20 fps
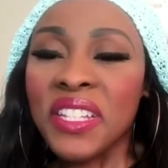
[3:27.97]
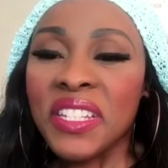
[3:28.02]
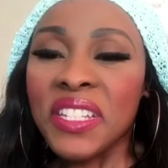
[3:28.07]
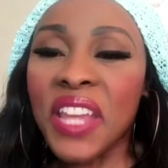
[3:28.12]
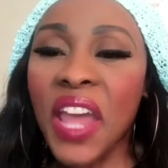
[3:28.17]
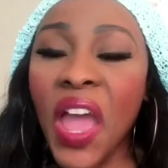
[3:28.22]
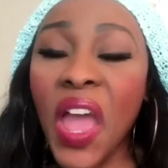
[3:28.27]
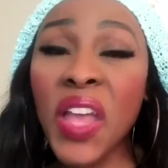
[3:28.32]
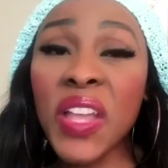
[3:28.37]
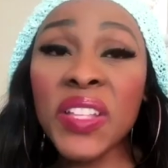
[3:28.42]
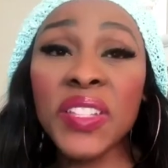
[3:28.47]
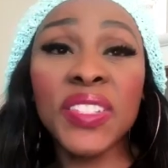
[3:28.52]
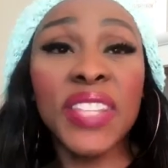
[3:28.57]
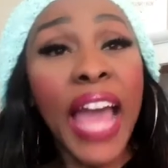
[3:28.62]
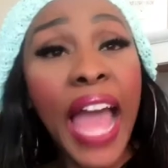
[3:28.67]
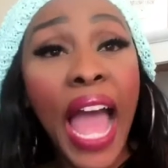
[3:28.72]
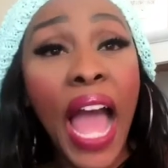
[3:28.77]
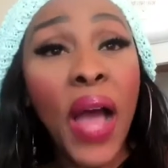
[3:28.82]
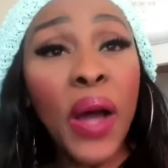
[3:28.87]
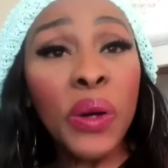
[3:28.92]
Turns
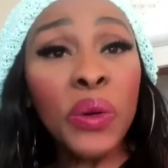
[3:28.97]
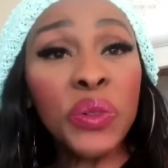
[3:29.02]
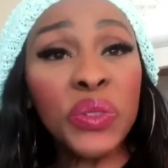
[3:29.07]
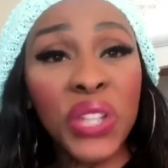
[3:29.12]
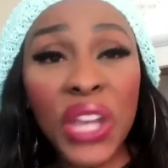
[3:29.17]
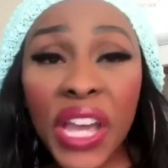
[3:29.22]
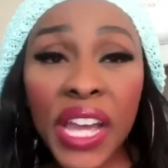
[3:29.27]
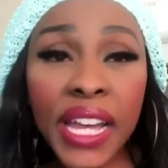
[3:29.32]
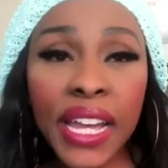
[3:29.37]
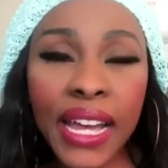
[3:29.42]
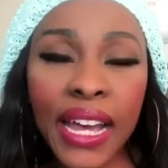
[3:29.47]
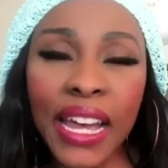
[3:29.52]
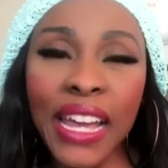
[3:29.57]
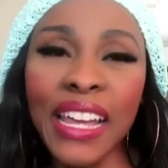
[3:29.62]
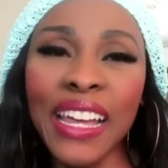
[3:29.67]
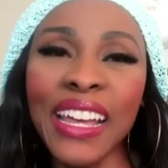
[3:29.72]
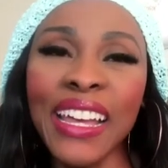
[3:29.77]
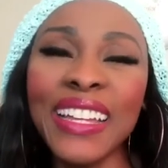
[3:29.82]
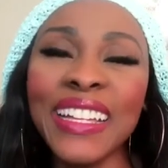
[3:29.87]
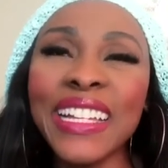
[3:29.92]
out
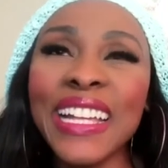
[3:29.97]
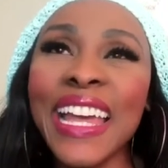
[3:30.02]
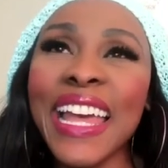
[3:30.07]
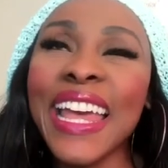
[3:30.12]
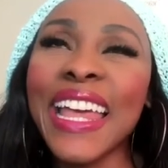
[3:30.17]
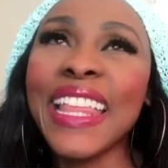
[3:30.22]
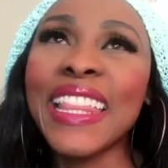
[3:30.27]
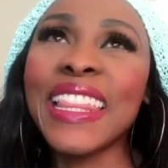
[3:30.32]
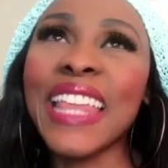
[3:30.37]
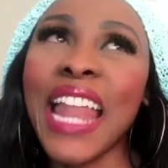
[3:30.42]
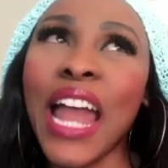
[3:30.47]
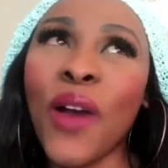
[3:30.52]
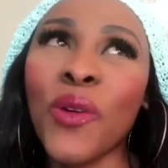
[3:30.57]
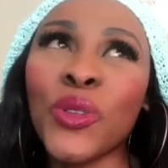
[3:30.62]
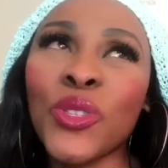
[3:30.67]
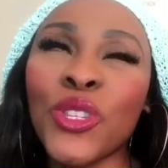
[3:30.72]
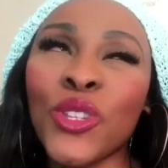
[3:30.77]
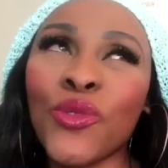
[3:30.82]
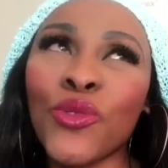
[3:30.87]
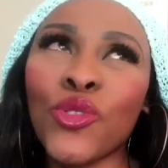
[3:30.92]
that I
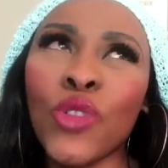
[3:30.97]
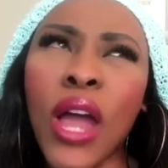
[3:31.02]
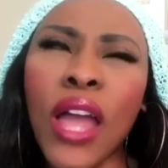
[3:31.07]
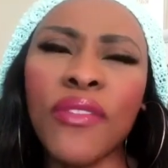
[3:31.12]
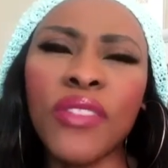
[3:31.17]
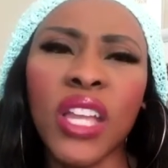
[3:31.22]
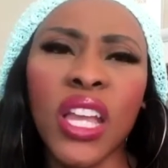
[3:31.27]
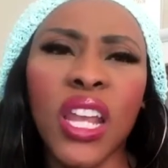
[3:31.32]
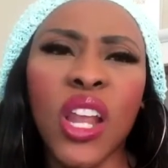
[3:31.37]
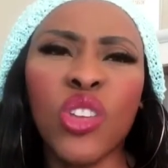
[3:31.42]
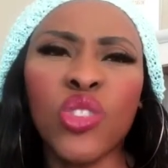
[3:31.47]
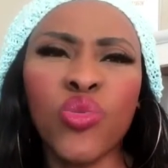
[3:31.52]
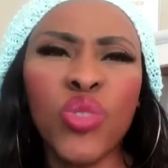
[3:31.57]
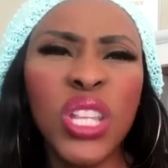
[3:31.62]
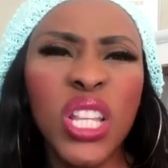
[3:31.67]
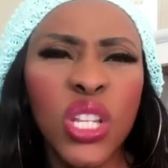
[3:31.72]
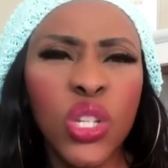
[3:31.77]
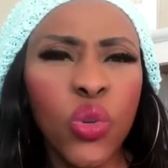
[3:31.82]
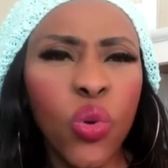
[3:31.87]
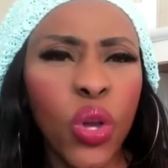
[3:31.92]
was sort of driving, and I was
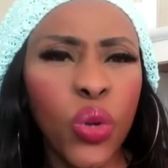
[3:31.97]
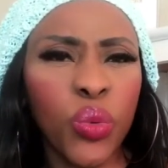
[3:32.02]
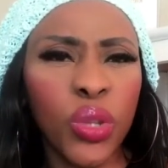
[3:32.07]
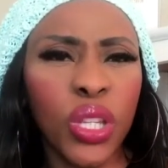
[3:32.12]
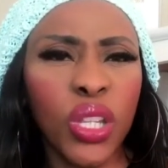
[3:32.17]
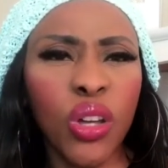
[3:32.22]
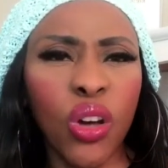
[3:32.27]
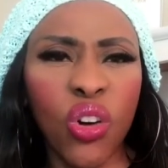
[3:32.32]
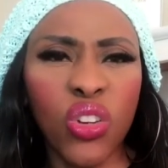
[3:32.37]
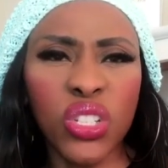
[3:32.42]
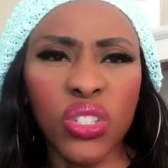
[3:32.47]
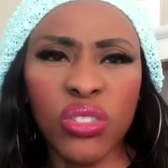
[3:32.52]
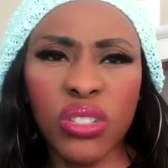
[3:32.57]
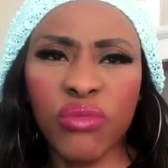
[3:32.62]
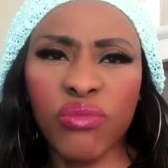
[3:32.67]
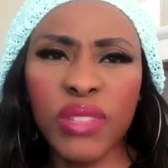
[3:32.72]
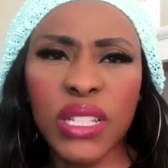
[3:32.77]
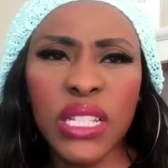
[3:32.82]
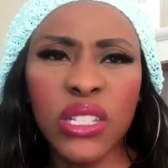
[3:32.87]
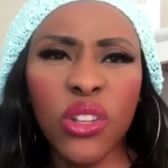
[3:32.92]
really annoyed with God. I
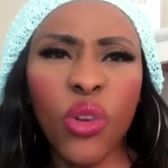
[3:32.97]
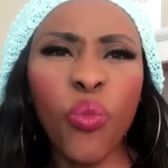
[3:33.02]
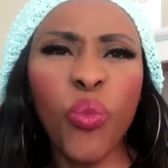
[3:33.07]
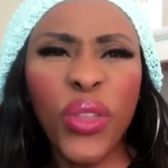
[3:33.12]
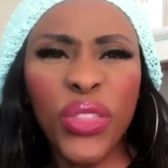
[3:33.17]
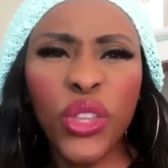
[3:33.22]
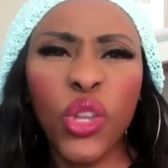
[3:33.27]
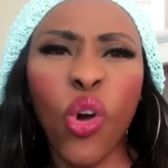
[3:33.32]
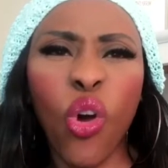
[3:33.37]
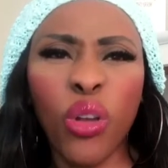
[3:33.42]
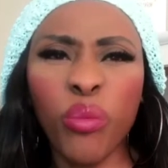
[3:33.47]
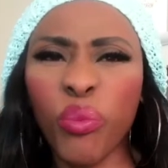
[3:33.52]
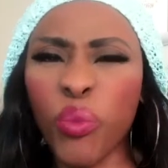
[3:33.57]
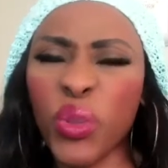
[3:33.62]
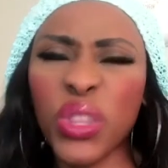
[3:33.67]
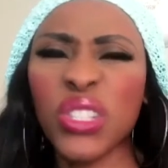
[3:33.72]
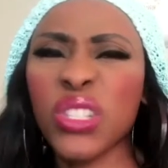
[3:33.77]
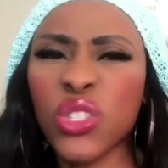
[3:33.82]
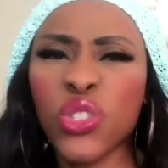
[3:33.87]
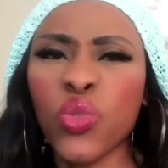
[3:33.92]
was really not with God,
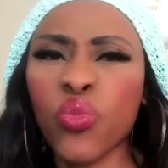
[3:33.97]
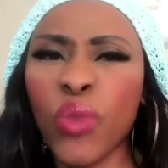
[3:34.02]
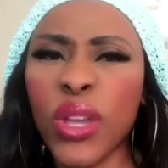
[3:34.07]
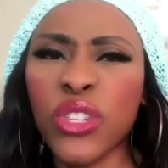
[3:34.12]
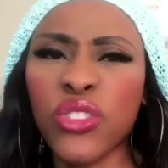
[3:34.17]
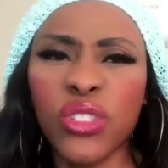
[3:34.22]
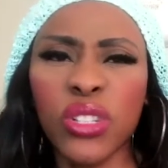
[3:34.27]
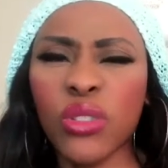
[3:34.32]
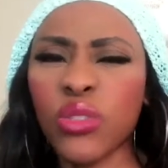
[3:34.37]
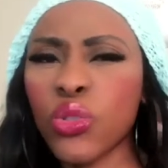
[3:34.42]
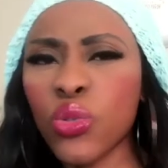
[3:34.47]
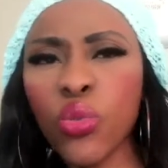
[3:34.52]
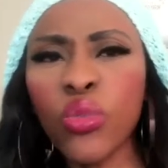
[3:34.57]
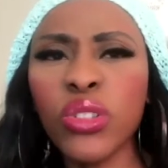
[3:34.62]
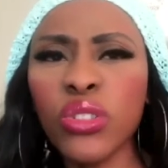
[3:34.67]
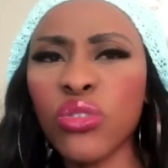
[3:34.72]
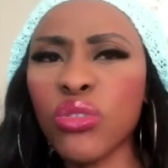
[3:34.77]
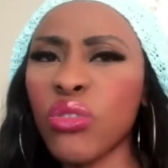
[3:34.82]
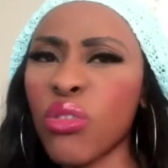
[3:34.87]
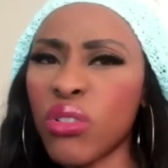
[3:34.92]
with the situation. I was
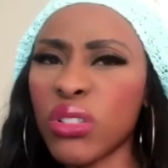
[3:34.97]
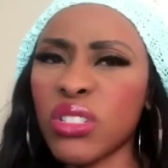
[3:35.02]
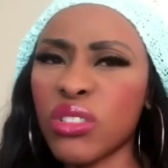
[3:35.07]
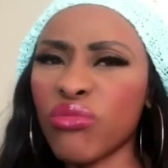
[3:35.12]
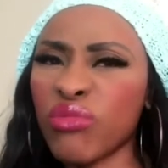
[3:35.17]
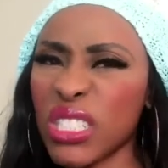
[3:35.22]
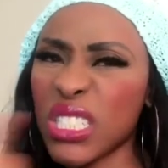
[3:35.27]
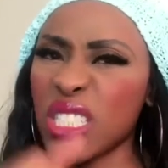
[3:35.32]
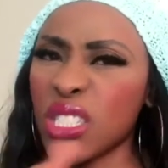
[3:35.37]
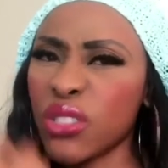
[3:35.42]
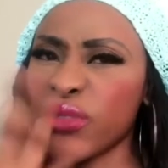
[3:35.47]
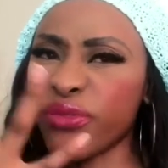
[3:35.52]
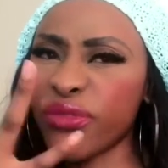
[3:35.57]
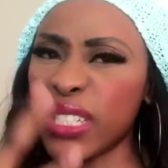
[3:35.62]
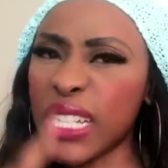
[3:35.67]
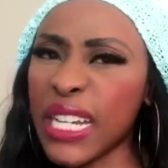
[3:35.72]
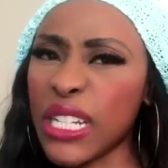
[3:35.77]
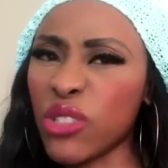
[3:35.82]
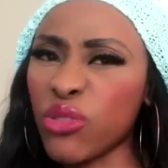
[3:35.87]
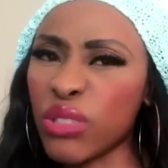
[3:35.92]
talking to God in a really sort
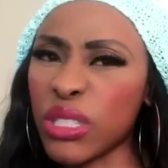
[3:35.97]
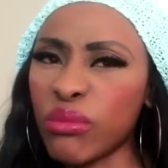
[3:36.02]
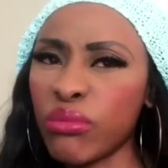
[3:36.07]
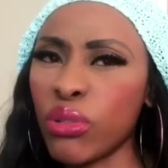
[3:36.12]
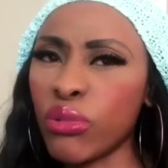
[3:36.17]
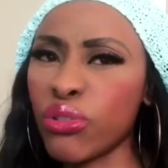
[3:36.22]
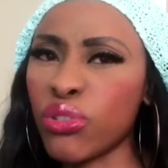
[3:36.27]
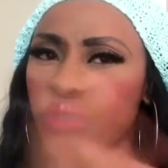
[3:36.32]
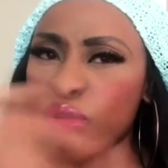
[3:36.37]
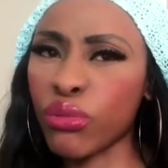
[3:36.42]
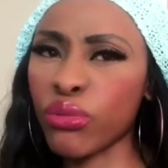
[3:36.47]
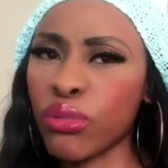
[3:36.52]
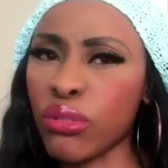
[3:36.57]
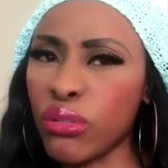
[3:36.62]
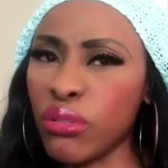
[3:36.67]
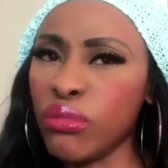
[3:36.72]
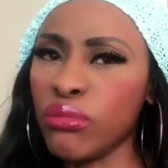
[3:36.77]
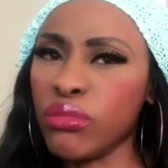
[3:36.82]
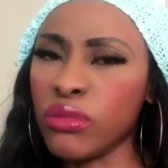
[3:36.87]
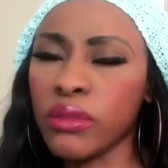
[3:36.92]
of angry, emotional
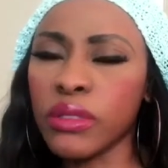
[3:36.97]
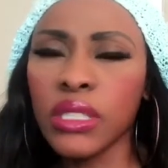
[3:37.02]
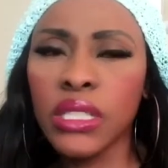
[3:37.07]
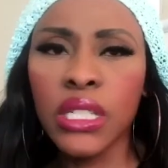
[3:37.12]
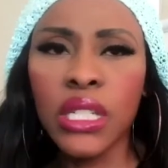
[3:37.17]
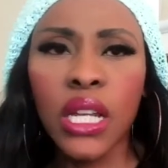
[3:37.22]
tone.